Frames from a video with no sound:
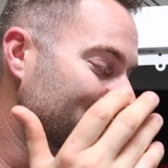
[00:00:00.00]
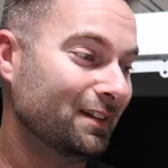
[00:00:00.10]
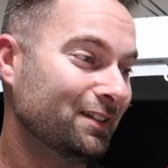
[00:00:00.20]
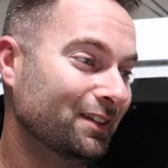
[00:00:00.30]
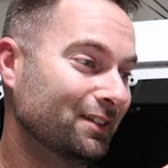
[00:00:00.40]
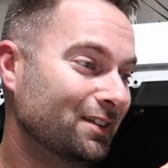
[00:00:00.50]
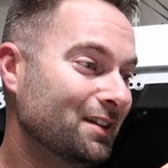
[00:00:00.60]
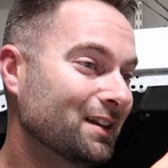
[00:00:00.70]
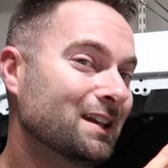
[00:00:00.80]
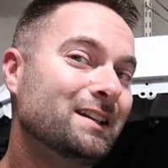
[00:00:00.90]
This is
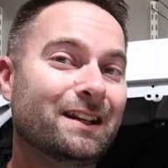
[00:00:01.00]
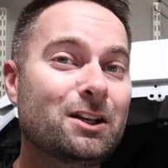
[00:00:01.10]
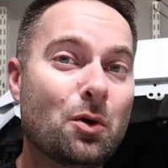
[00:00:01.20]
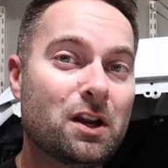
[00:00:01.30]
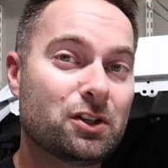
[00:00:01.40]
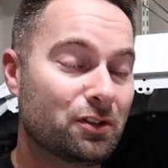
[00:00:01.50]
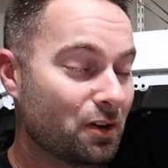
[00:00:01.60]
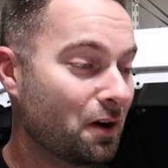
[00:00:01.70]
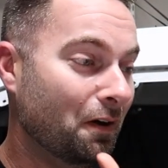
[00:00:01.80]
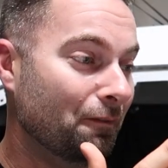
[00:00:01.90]
the continuation
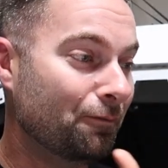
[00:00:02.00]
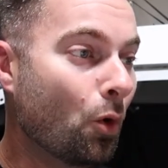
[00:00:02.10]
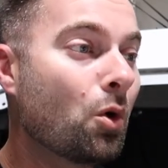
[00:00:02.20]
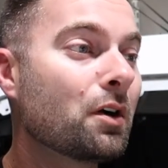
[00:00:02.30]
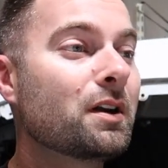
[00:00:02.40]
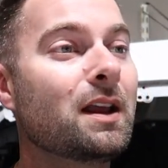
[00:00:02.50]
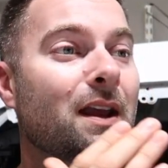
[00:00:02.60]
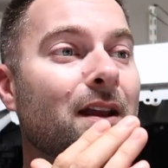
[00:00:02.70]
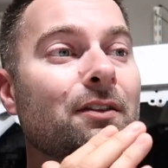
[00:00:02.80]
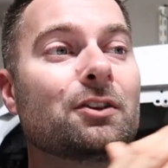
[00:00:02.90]
of Ford
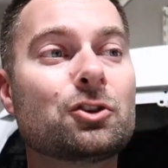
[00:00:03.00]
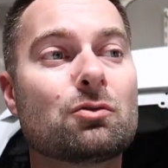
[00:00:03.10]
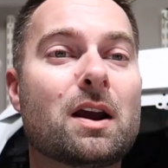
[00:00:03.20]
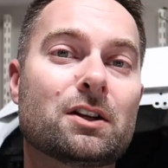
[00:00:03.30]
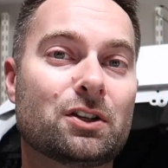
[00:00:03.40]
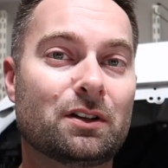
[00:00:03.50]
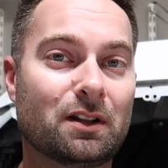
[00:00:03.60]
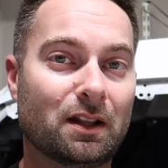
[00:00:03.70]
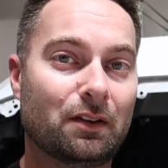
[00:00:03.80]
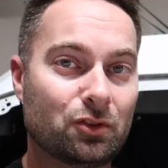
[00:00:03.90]
in the direction
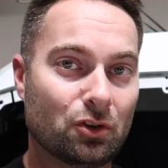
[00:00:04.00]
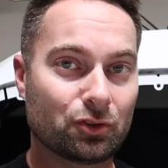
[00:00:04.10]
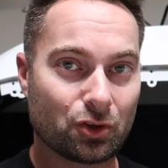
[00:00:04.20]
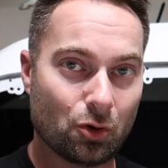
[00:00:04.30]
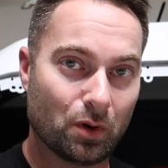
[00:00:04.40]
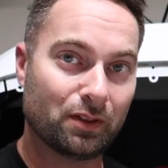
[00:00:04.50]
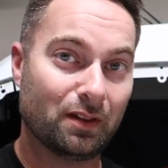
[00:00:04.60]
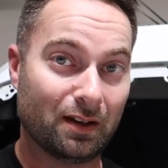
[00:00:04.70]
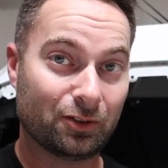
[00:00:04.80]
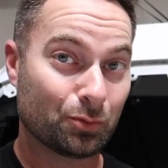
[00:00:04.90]
that they've chosen to go with,
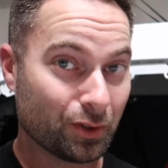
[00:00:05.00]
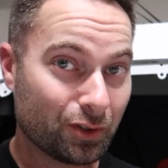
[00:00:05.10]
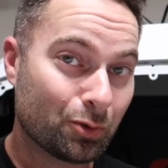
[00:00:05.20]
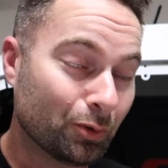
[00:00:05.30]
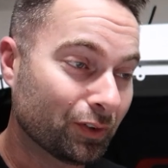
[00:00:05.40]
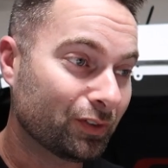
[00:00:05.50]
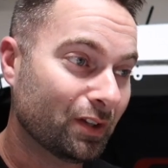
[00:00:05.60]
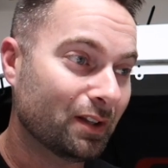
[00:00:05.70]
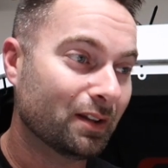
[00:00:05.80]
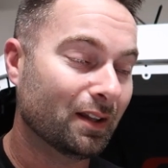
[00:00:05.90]
and it's really cool to
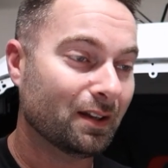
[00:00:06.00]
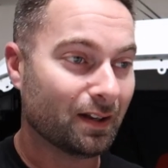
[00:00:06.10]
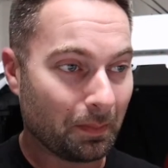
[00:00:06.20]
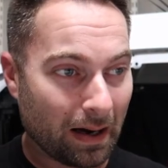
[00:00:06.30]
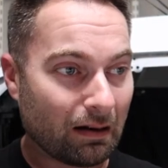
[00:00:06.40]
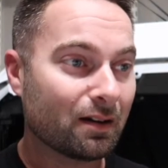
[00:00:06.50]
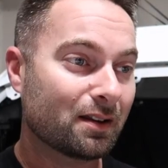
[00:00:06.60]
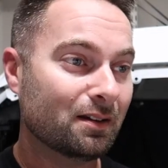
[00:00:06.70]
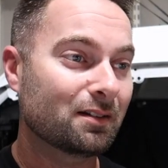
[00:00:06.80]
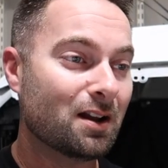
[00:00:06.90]
see that an
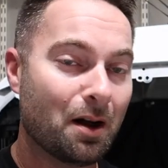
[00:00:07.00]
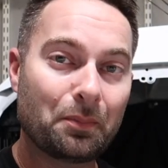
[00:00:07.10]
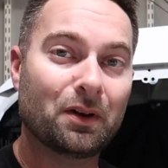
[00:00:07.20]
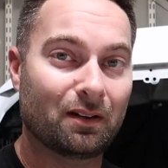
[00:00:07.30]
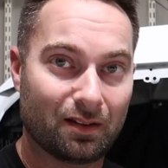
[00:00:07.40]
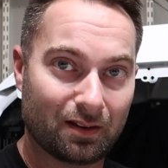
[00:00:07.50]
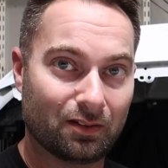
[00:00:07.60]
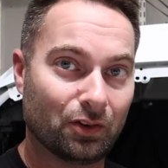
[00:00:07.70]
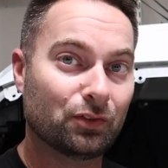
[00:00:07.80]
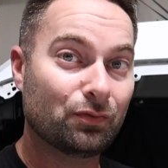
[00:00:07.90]
American company like
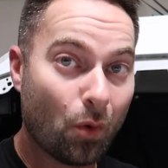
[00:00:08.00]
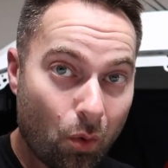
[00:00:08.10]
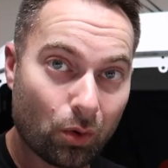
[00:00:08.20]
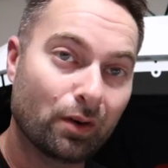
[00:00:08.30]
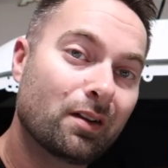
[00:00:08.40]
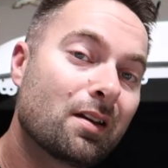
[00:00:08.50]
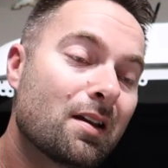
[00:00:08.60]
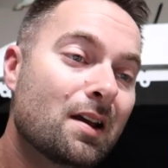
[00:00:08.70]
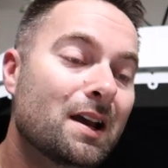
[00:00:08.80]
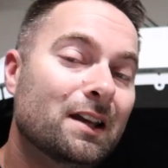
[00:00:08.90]
this, Ford,
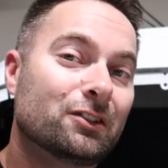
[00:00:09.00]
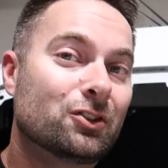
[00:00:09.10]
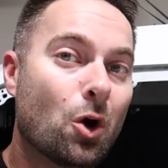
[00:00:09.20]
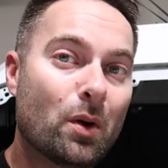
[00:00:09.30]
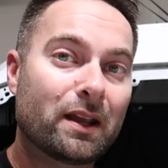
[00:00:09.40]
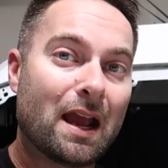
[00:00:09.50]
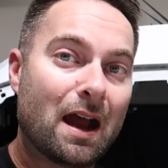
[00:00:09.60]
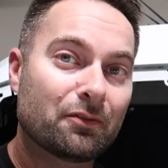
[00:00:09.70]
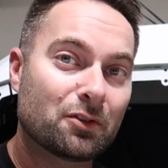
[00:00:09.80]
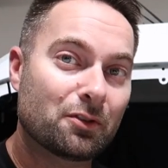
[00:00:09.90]
is going
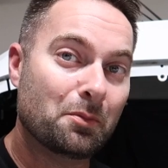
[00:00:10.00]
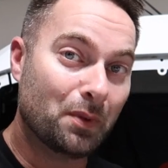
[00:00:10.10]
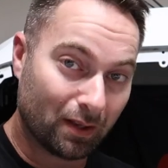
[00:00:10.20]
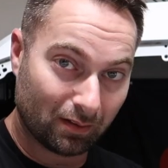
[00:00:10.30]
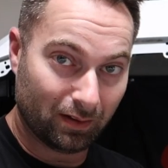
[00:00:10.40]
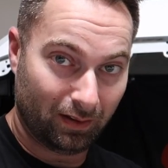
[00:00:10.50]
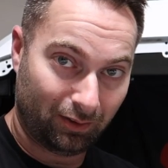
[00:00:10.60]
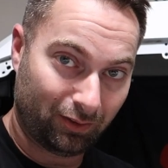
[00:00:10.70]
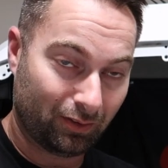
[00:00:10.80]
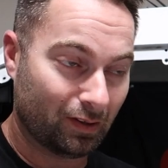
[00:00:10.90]
after the big
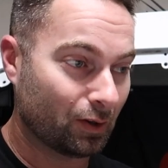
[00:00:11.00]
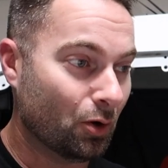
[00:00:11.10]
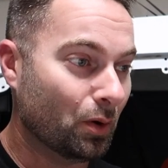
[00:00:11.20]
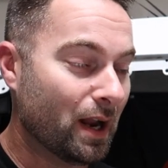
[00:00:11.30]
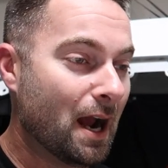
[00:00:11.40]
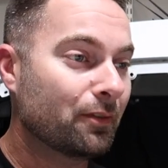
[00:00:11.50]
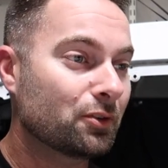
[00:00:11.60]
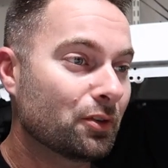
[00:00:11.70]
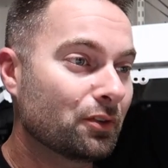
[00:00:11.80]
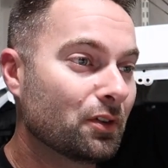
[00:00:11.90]
leagues, and they're going
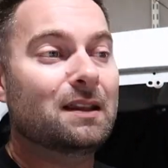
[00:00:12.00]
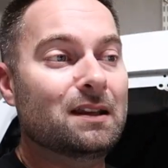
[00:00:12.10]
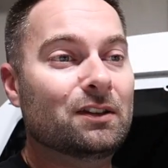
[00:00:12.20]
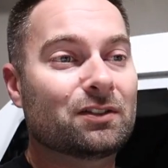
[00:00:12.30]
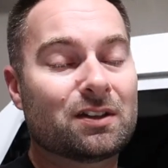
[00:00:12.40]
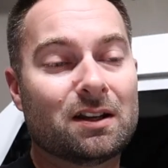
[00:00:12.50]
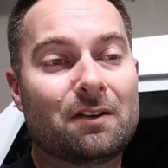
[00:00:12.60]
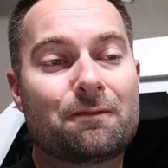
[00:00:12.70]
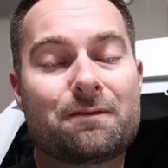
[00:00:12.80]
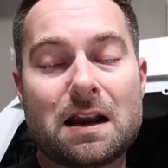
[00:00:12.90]
after these
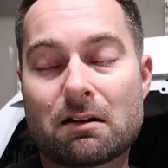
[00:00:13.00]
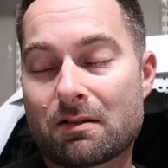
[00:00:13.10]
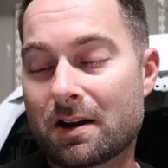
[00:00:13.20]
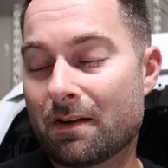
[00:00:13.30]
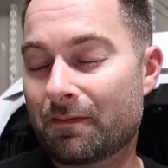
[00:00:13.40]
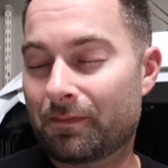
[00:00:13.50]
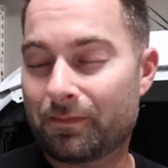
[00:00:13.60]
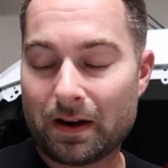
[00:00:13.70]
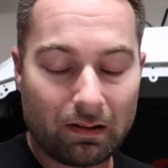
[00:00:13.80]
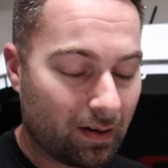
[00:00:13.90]
very,
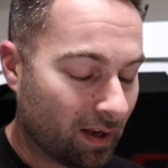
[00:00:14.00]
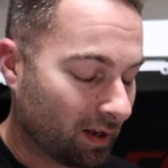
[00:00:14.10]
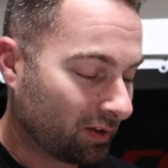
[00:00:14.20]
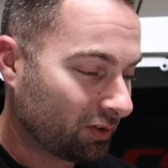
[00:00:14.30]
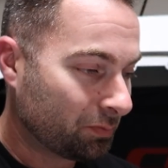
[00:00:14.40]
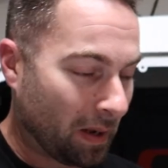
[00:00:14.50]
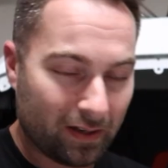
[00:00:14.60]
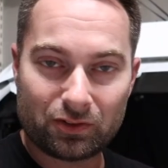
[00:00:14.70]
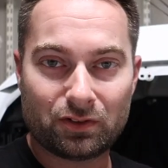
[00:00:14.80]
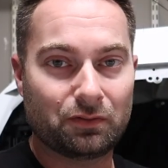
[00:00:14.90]
very
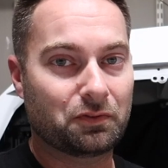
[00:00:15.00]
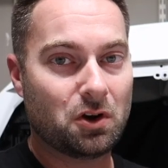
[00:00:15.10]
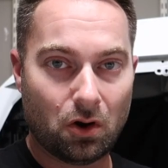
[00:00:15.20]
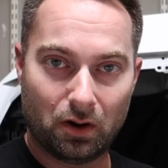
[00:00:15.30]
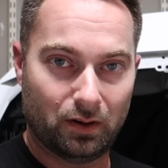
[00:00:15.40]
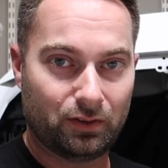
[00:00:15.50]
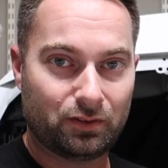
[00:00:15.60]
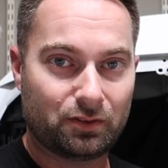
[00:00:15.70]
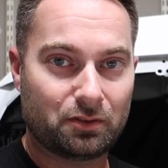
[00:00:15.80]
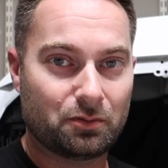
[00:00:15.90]
expensive
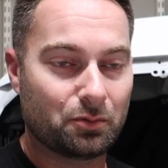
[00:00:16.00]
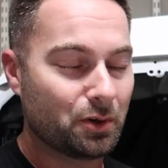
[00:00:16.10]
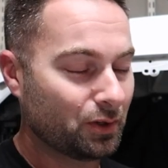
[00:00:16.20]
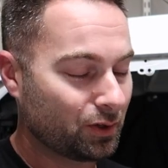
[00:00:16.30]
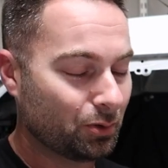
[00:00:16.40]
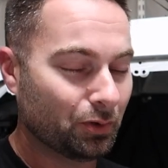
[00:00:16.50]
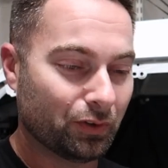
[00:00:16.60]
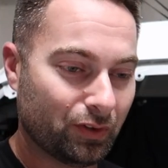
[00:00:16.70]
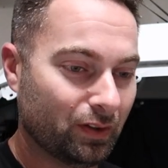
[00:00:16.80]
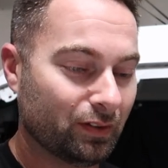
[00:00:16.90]
cars. Really cool to
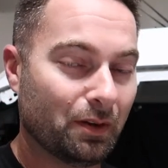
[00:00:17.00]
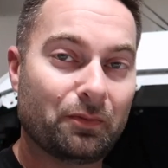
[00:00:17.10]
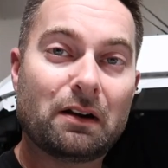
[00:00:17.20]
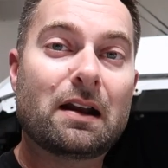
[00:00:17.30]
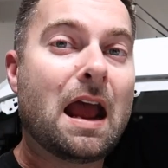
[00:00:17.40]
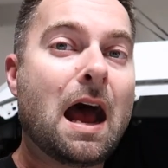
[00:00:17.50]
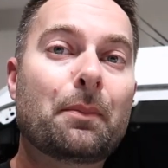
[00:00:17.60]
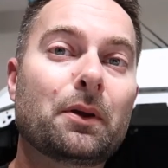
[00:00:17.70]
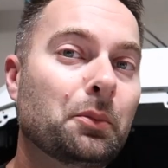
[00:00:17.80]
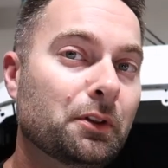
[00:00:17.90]
see this. I'm very
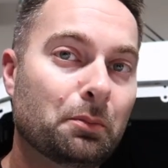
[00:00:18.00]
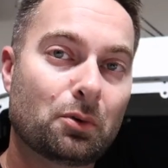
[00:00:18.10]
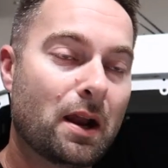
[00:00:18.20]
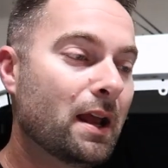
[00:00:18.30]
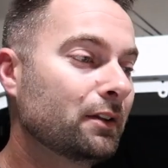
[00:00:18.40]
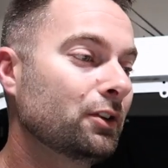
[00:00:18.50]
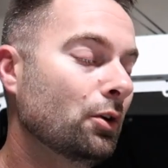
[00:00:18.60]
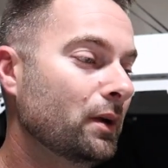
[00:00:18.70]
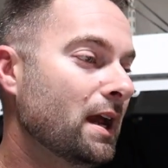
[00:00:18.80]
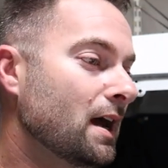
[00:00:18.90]
happy with the brand. You
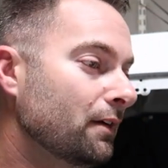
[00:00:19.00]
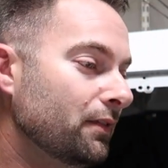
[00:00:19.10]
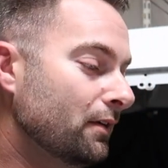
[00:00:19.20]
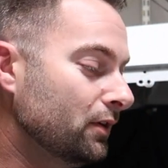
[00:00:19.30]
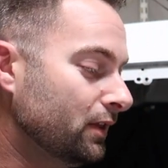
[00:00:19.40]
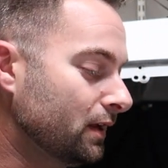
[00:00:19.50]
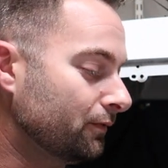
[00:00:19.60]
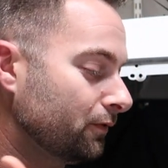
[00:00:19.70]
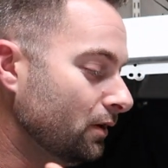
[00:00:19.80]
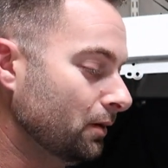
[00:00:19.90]
know, we have everything
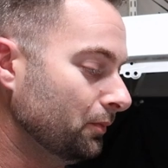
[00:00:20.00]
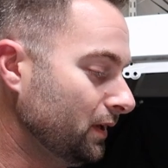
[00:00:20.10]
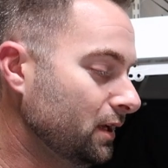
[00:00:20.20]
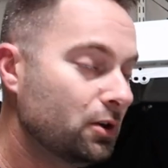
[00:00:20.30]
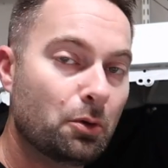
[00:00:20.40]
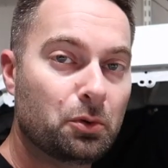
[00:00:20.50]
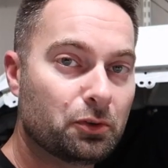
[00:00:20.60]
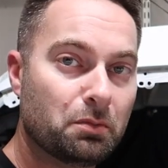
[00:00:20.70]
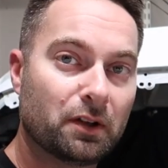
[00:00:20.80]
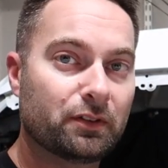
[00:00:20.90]
from the
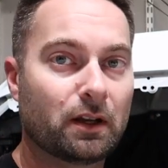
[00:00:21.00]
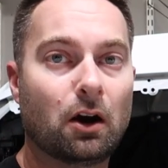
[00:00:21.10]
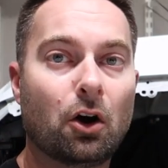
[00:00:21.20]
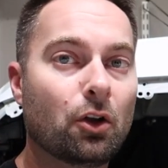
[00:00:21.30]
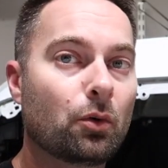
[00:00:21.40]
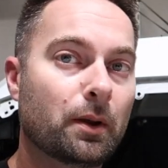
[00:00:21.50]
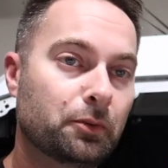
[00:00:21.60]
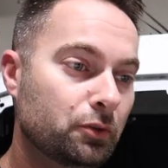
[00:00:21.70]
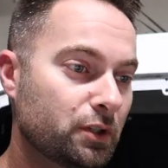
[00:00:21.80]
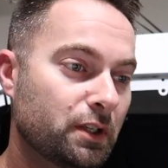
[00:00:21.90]
EcoBoost Mustang all the way up
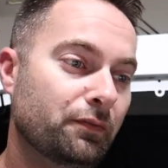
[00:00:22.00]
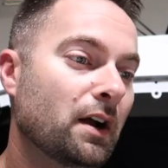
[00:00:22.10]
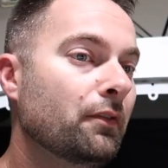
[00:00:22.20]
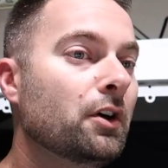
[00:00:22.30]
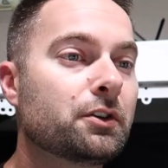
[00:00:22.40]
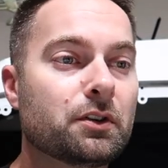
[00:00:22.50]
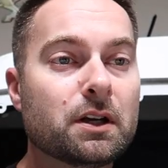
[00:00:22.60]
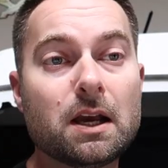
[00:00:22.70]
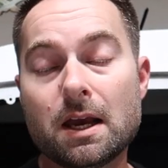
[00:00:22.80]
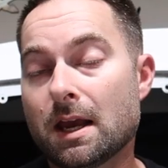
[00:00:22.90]
to GT500.